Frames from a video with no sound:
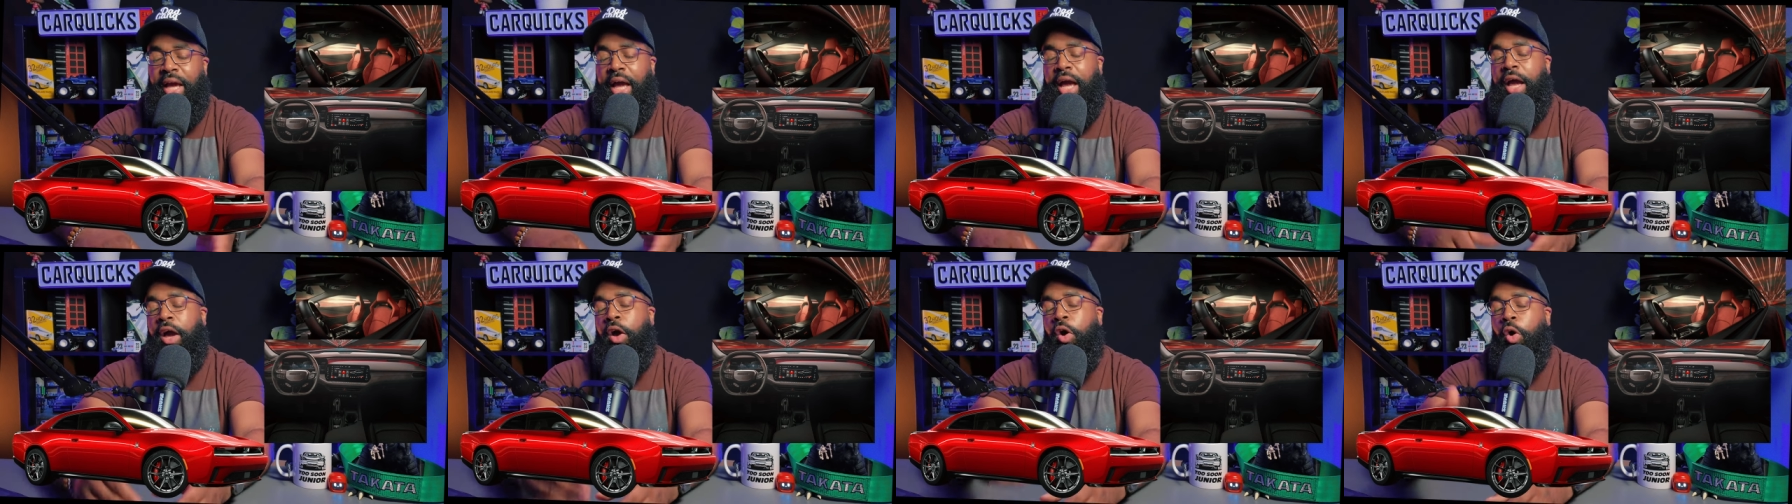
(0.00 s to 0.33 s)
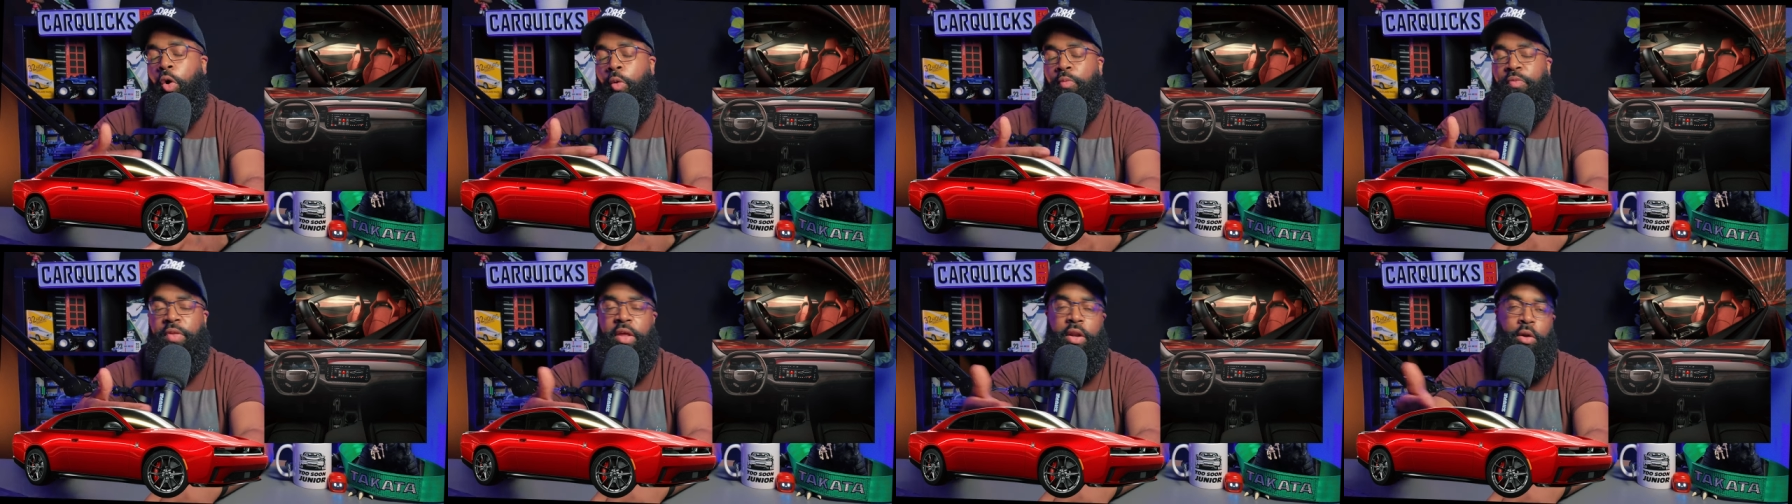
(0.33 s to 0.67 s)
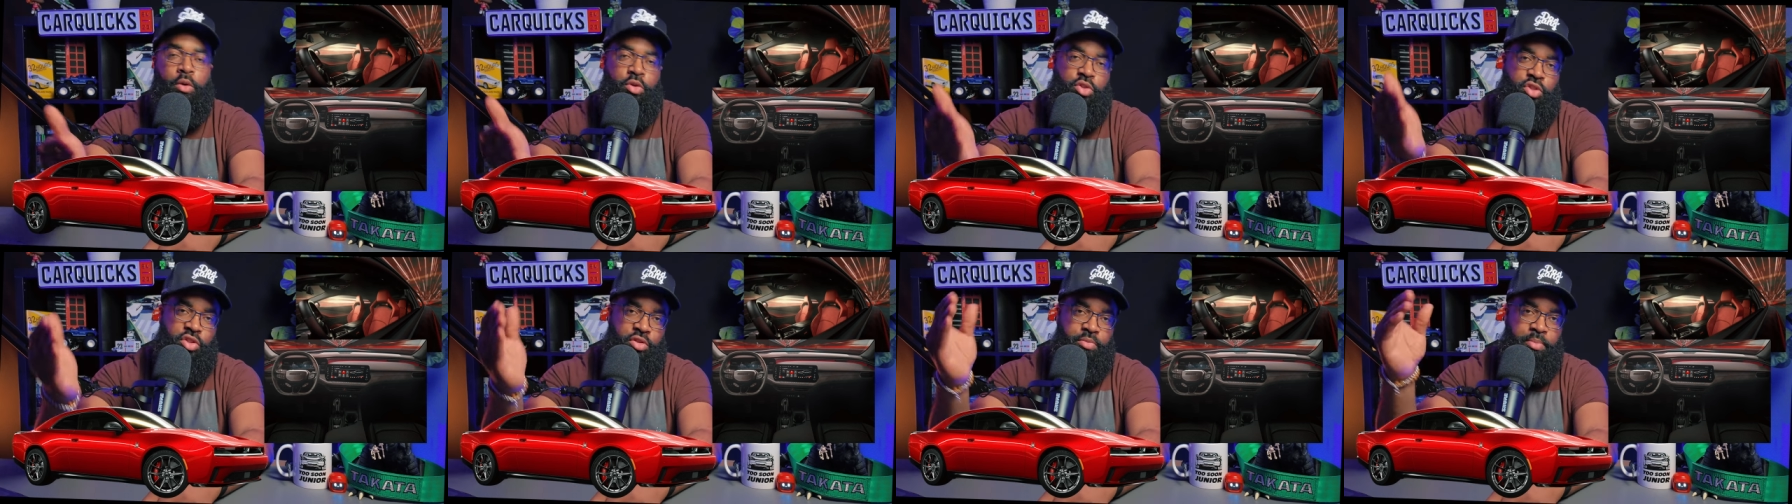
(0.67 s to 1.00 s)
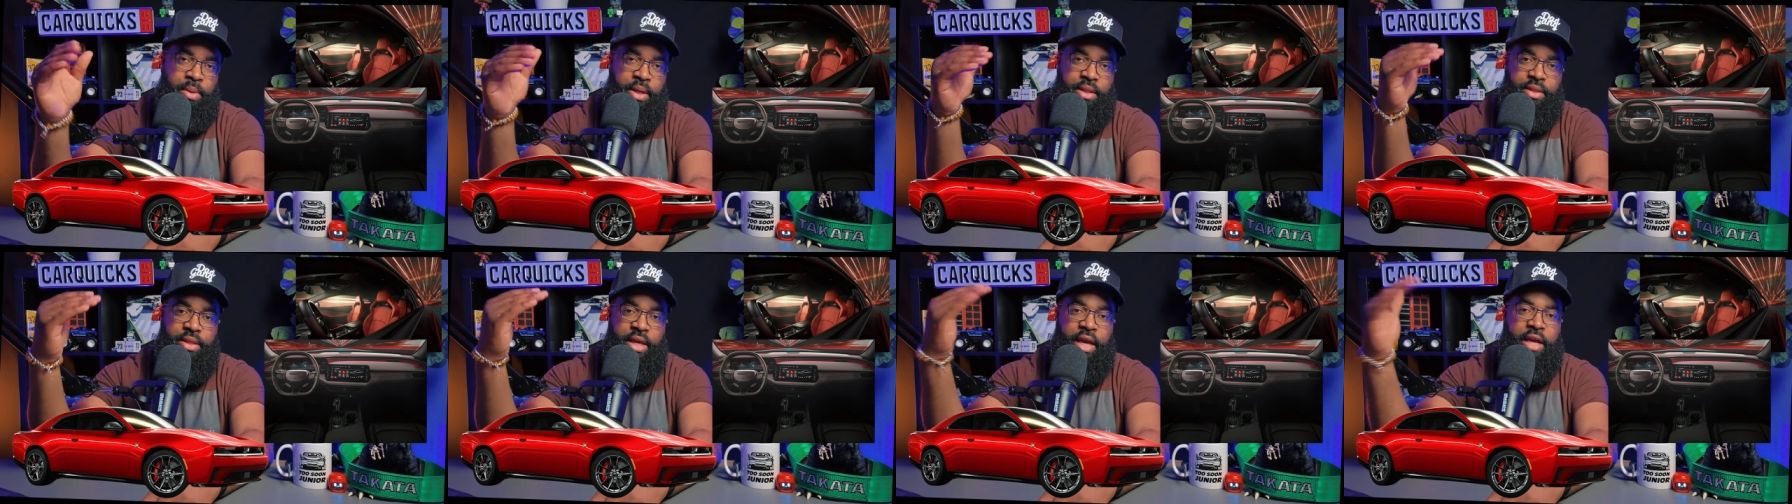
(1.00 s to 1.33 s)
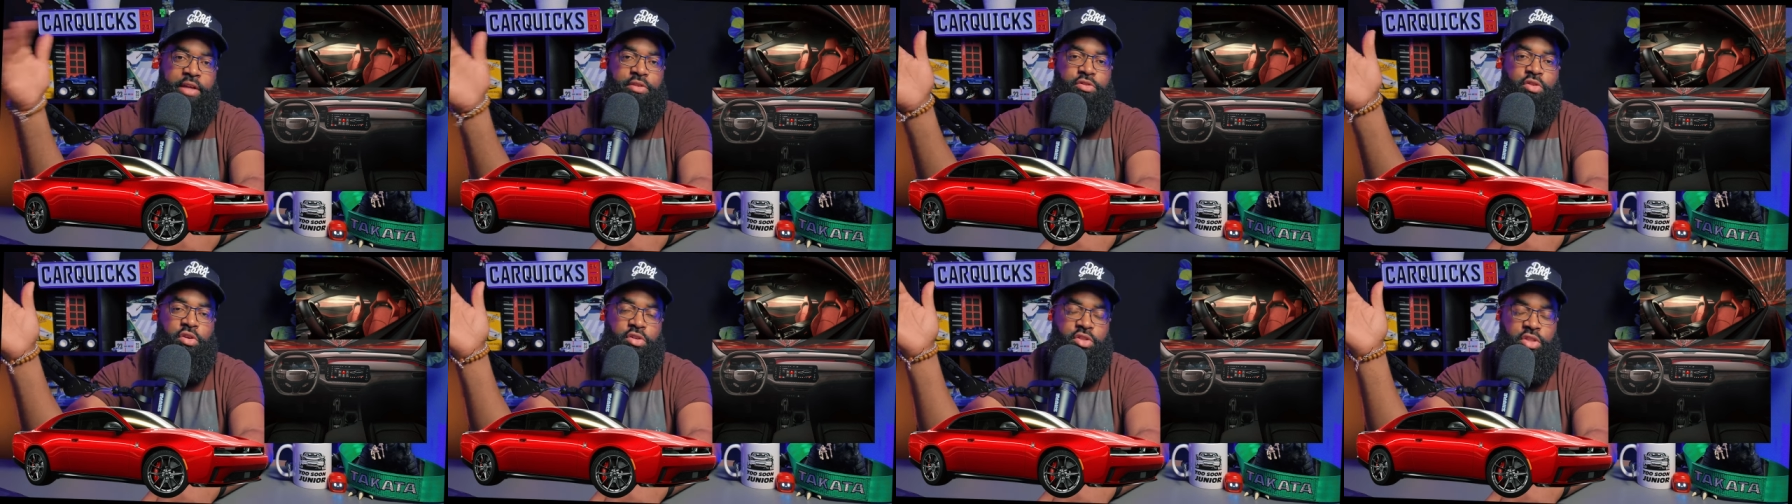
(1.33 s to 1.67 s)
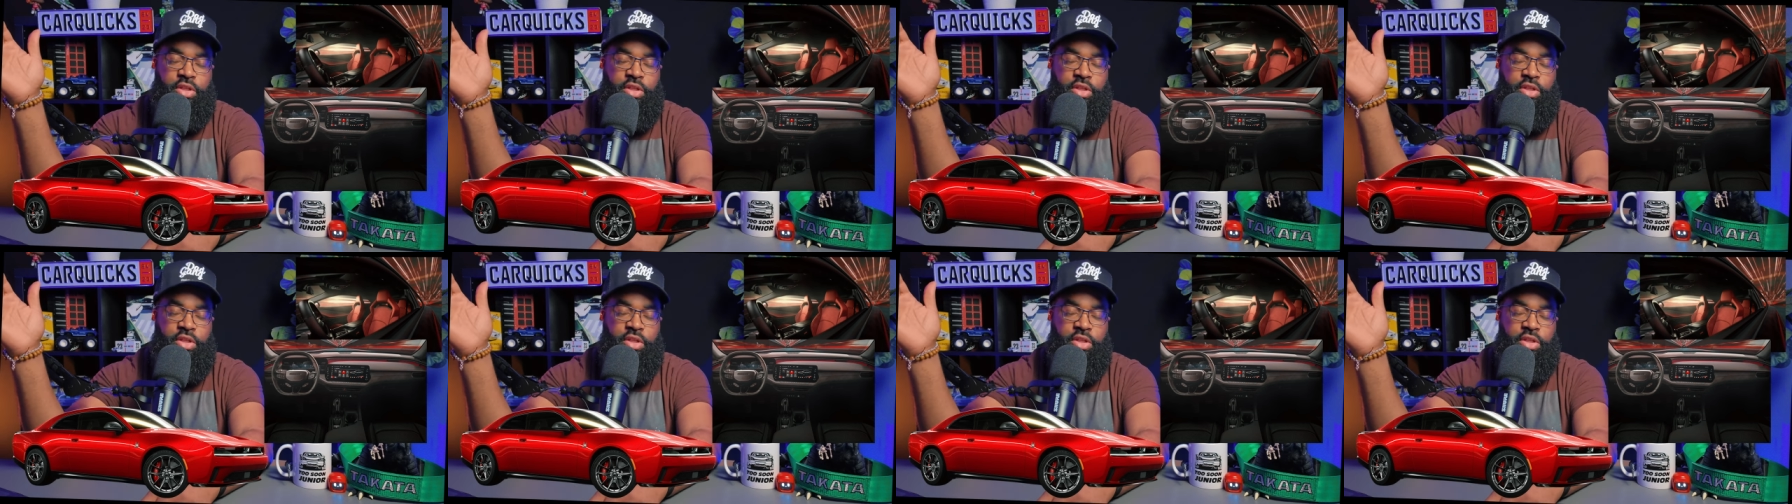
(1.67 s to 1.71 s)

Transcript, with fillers: I hope they don't just make the S R